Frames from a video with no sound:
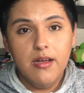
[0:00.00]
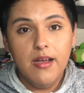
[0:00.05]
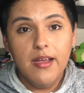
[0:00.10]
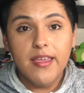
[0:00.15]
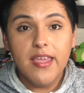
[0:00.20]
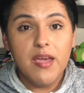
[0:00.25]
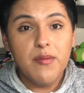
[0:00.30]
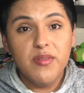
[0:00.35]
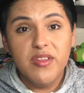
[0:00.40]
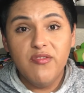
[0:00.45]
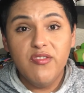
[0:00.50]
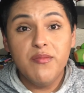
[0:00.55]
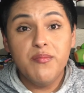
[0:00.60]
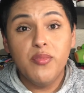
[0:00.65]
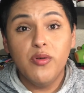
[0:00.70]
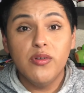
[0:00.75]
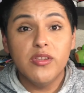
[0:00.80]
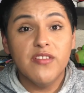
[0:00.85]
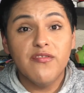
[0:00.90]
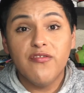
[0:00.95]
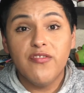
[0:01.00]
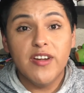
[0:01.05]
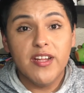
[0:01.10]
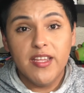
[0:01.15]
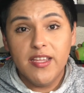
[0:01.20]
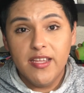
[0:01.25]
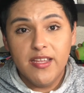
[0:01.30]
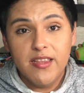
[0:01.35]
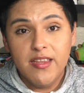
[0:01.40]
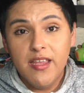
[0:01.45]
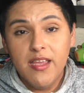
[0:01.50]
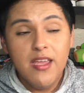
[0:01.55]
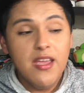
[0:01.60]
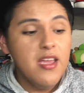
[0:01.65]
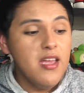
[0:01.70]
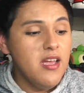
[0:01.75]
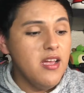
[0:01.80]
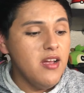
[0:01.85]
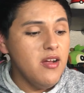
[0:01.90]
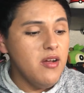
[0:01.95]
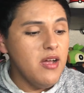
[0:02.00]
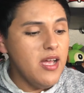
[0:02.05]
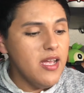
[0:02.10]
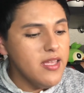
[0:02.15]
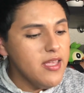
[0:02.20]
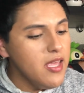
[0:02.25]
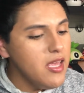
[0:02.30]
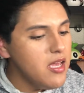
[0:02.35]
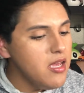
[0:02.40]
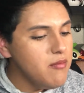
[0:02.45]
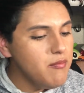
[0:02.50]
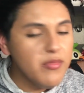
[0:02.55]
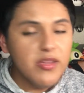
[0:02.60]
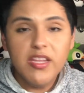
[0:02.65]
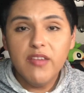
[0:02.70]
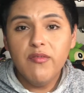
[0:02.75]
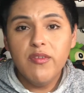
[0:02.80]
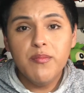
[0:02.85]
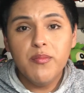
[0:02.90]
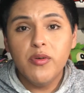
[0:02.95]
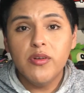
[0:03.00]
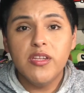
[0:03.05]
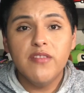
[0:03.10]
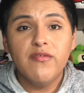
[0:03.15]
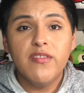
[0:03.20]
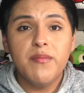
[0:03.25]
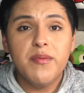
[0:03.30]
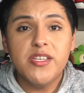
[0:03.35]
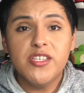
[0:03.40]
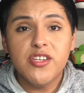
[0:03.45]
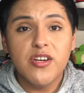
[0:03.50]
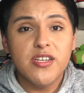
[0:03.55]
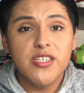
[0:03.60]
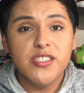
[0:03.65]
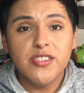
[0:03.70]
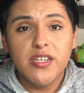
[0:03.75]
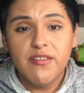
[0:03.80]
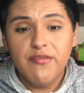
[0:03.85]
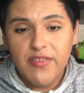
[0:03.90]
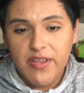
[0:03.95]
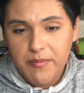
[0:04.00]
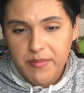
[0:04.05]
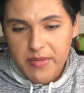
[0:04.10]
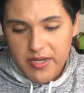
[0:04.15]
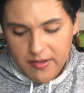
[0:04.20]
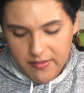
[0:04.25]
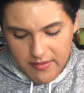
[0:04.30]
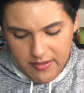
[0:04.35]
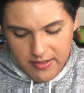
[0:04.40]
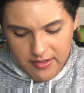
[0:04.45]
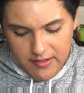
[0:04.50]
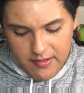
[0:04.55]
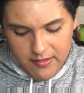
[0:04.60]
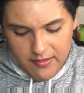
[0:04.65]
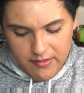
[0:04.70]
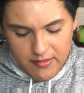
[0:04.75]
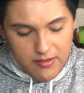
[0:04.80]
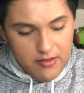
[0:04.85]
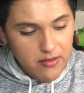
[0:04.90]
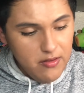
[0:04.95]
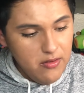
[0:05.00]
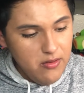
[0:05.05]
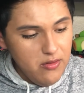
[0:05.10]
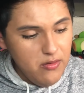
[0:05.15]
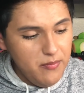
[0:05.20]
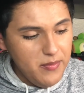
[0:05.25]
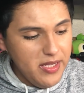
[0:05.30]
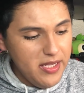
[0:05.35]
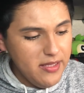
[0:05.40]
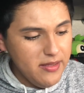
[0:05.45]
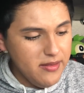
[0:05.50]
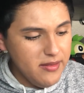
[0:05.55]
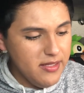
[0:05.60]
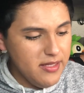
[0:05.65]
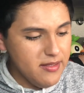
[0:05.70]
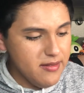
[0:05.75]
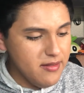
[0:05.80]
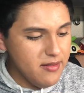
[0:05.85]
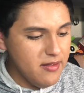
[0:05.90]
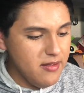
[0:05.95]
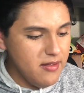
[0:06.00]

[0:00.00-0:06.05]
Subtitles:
can't believe we pulled a freaking. I can't believe we pulled a flippin' Charizard V-Max, you guys. Oh my lord.